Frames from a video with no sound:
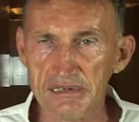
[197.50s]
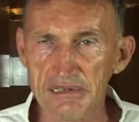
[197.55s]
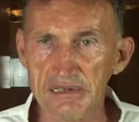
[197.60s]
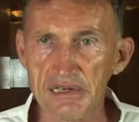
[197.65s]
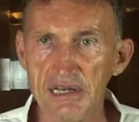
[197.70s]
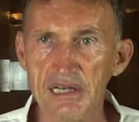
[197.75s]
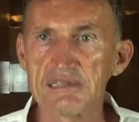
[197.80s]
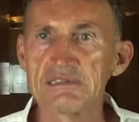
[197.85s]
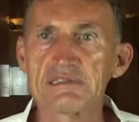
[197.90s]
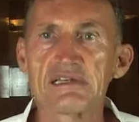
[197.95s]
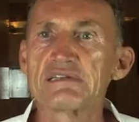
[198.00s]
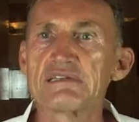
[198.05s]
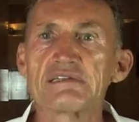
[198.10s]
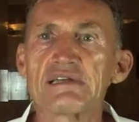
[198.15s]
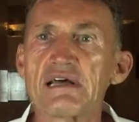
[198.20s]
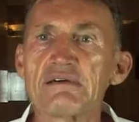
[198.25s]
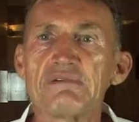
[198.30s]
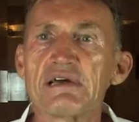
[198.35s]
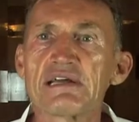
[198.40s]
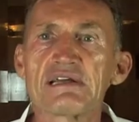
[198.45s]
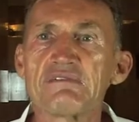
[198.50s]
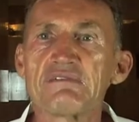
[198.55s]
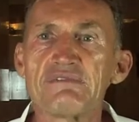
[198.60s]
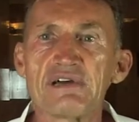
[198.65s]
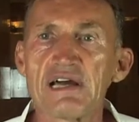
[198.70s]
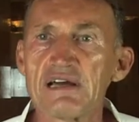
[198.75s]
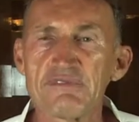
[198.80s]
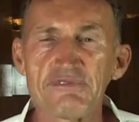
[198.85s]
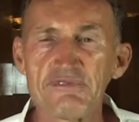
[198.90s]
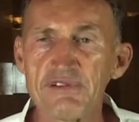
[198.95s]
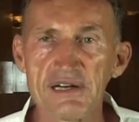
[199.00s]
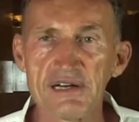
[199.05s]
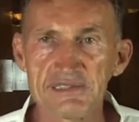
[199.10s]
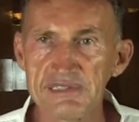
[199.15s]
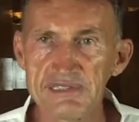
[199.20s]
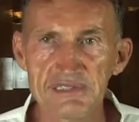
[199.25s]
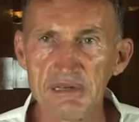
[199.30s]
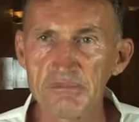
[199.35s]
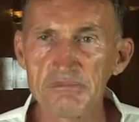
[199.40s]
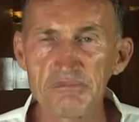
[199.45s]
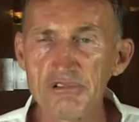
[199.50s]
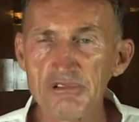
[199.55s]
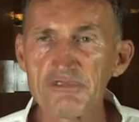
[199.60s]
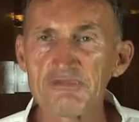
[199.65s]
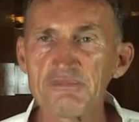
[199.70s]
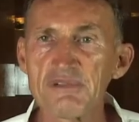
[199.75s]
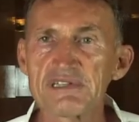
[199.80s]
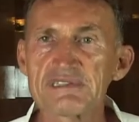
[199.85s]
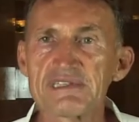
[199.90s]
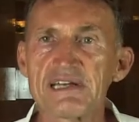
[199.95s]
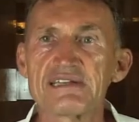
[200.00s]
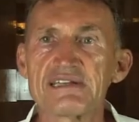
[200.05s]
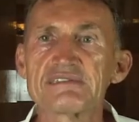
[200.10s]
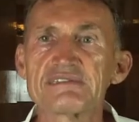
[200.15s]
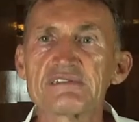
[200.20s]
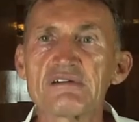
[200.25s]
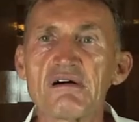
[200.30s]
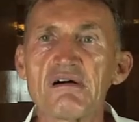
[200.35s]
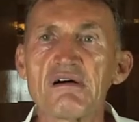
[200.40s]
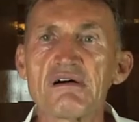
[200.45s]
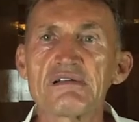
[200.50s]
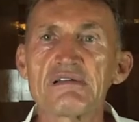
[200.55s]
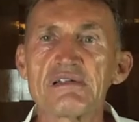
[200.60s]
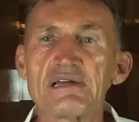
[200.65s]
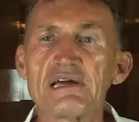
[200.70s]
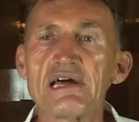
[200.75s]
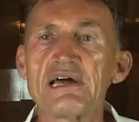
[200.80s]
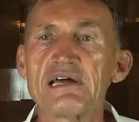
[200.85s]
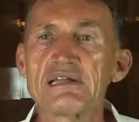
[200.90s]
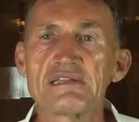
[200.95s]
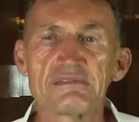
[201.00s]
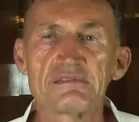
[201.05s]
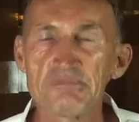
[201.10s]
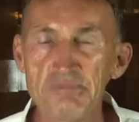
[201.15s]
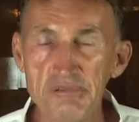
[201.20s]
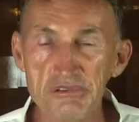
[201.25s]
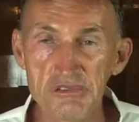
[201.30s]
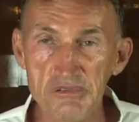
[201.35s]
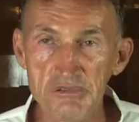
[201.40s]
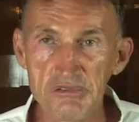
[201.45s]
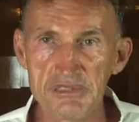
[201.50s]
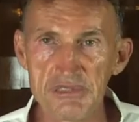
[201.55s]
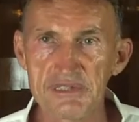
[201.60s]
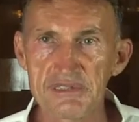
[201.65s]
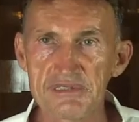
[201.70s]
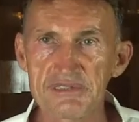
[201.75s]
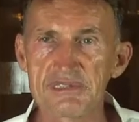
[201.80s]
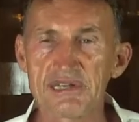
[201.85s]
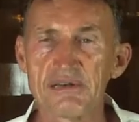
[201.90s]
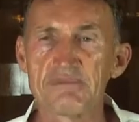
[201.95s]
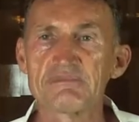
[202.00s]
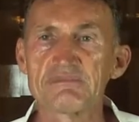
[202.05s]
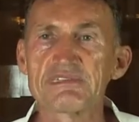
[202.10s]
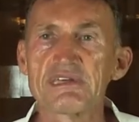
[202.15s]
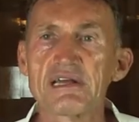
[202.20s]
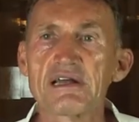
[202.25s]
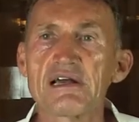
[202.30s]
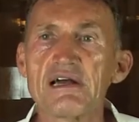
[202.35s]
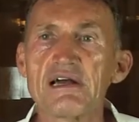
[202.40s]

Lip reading: and then they're making very fast some movement and so on, and producing something.